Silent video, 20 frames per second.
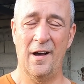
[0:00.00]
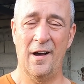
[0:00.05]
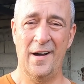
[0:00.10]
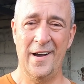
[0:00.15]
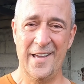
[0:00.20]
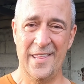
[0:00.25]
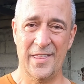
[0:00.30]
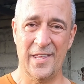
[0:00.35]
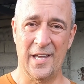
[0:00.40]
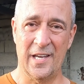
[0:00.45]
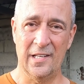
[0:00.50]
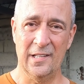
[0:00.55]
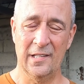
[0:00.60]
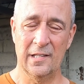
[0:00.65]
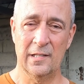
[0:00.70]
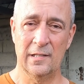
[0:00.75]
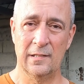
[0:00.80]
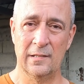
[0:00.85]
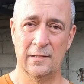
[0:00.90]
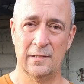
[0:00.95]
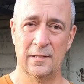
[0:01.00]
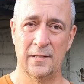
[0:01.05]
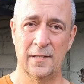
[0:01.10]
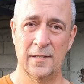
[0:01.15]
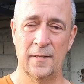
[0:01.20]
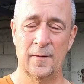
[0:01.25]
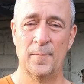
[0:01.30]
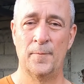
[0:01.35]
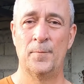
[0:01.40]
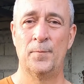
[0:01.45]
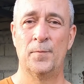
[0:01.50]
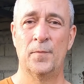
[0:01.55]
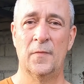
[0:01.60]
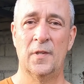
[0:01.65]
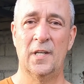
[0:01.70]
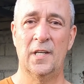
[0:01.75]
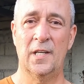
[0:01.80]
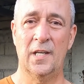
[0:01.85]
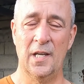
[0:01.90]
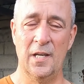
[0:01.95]
I think,
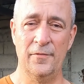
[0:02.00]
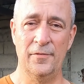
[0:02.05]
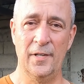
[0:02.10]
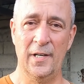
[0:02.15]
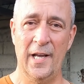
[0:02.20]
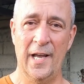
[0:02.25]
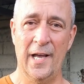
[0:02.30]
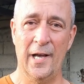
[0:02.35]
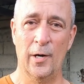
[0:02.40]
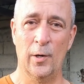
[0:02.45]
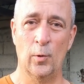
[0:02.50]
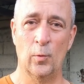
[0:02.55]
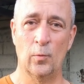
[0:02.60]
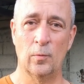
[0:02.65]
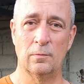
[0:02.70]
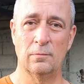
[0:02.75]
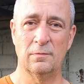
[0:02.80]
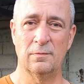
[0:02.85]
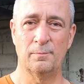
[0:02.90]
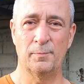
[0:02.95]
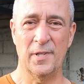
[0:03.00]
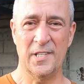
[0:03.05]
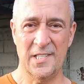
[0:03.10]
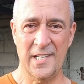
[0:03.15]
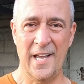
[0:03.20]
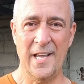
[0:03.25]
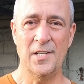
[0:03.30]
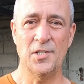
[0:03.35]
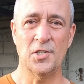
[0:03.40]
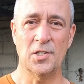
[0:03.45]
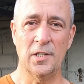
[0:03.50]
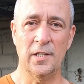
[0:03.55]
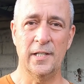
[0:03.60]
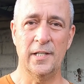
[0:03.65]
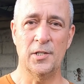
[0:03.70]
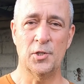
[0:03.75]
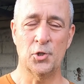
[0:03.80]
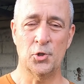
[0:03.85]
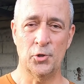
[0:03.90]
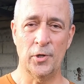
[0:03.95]
given how
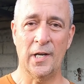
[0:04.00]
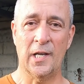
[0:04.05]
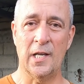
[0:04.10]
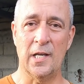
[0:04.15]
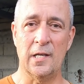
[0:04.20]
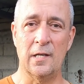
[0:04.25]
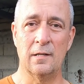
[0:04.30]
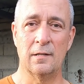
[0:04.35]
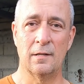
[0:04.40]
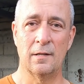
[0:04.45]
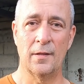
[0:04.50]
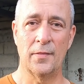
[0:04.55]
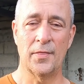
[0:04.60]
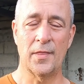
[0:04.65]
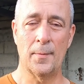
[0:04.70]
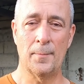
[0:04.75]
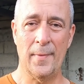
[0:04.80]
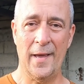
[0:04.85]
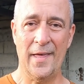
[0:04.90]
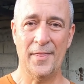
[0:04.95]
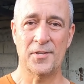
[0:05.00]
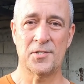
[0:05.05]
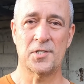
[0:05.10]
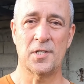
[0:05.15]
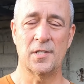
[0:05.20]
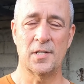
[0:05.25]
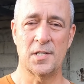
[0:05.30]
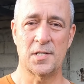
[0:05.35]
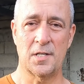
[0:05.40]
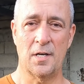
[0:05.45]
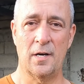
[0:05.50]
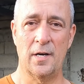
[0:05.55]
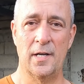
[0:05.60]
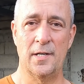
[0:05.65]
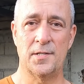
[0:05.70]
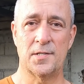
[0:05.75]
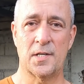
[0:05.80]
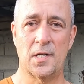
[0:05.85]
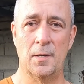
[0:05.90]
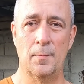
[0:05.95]
potentially tricky the maths and the
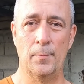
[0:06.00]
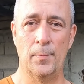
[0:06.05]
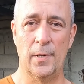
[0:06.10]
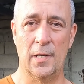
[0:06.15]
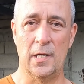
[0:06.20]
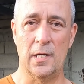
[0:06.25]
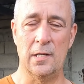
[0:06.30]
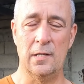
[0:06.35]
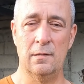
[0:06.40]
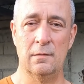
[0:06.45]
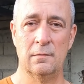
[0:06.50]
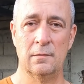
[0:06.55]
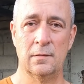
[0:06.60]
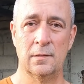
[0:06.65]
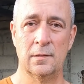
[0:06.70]
science can be,